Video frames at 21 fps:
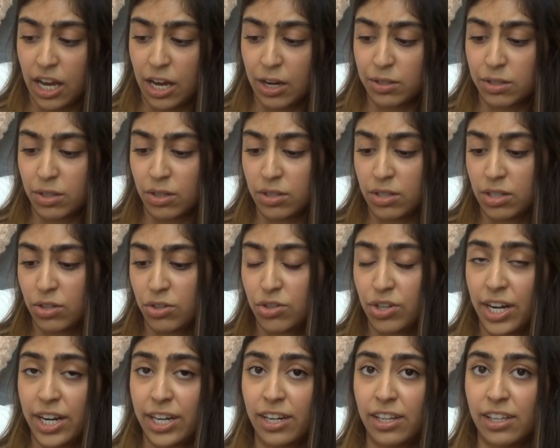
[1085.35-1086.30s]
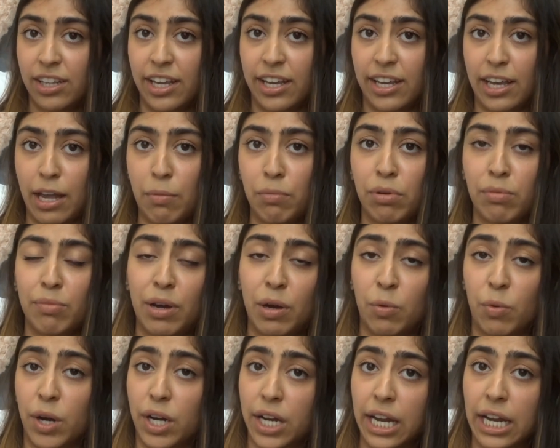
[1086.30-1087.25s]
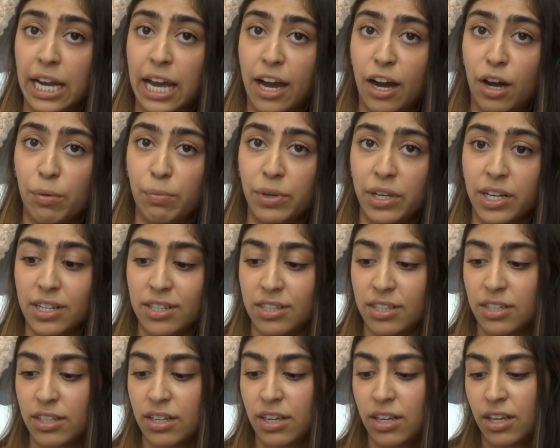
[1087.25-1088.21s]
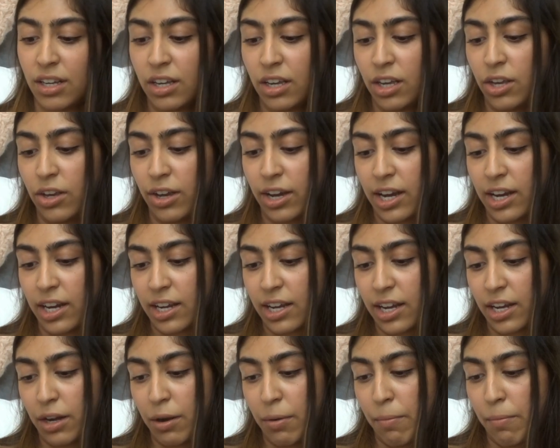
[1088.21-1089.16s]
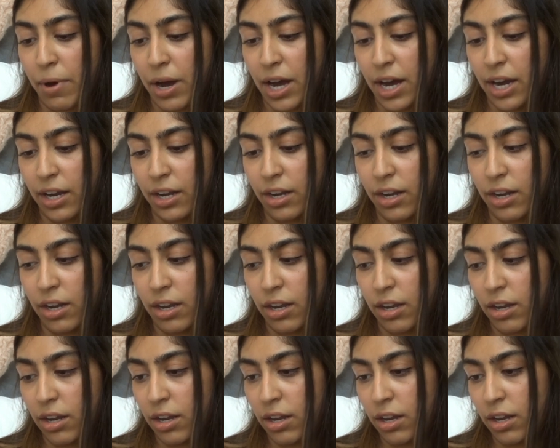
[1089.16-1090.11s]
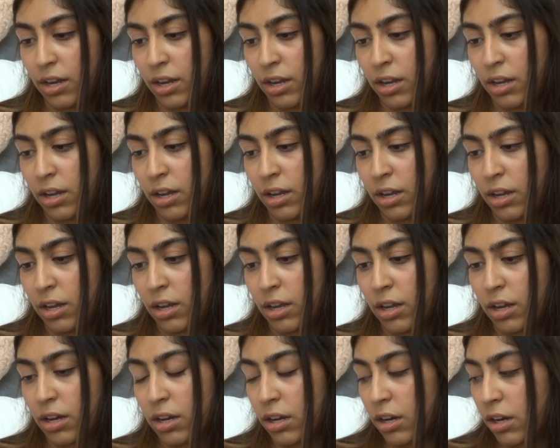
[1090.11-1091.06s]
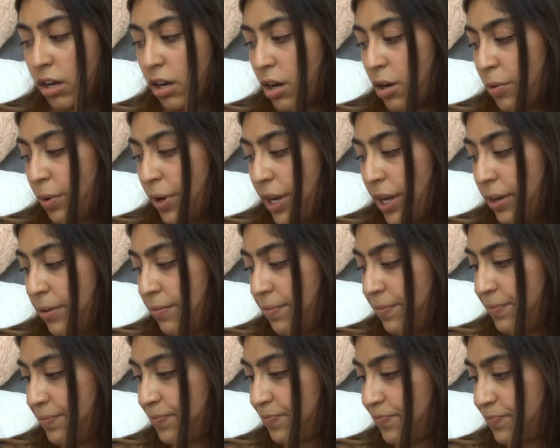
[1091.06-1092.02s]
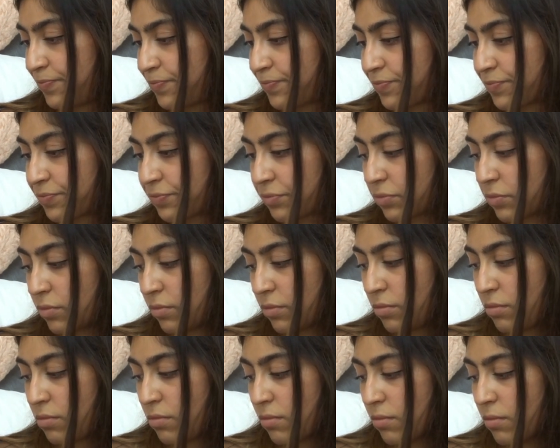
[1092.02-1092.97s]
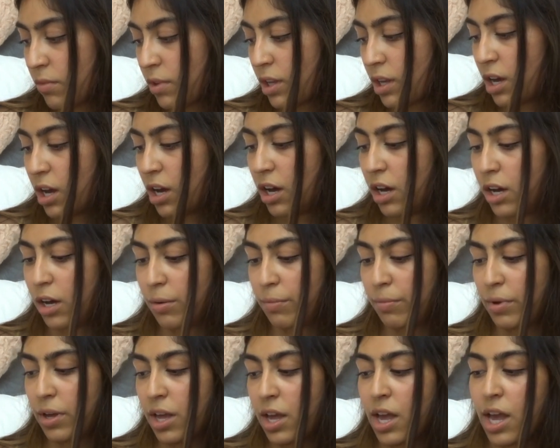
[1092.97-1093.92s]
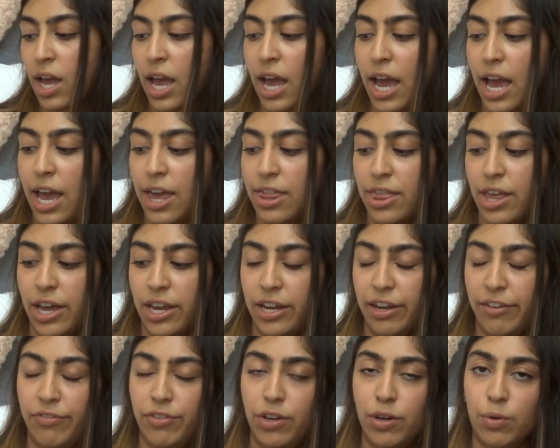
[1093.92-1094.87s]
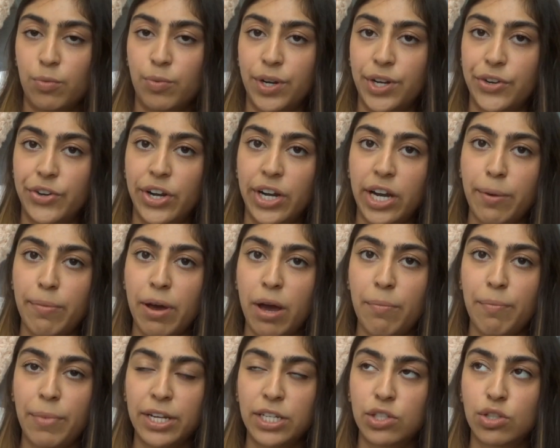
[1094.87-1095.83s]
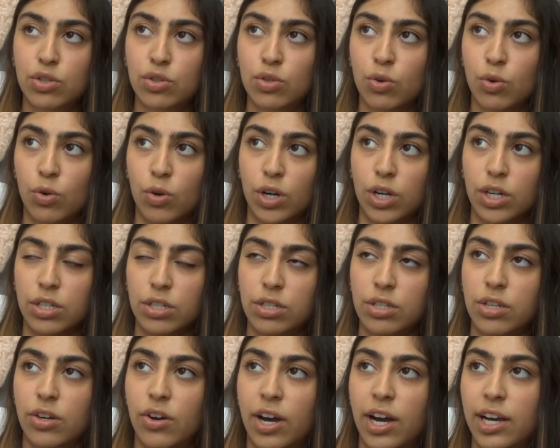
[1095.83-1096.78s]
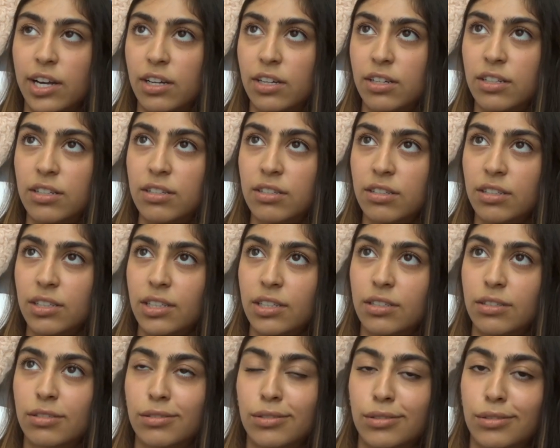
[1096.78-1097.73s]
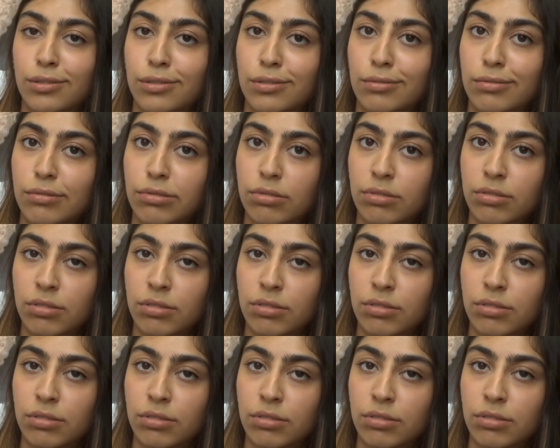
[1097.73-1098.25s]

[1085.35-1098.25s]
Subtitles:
I was also trying to like implement working out because you gotta get your mind going. And then if you're wondering about my scores, so I honestly don't know.